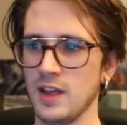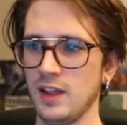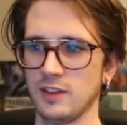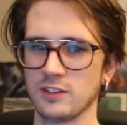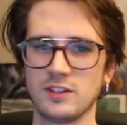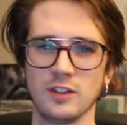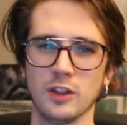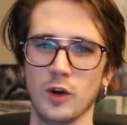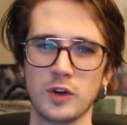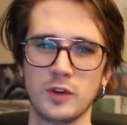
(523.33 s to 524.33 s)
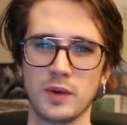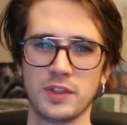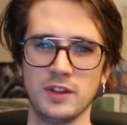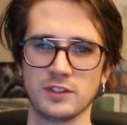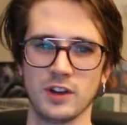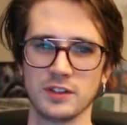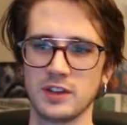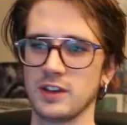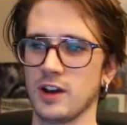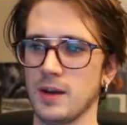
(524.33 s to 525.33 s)
It's loaded with
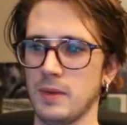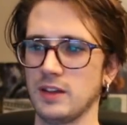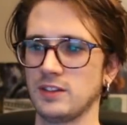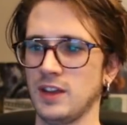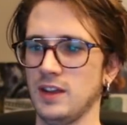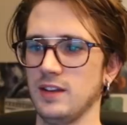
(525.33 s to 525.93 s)
insulting comments and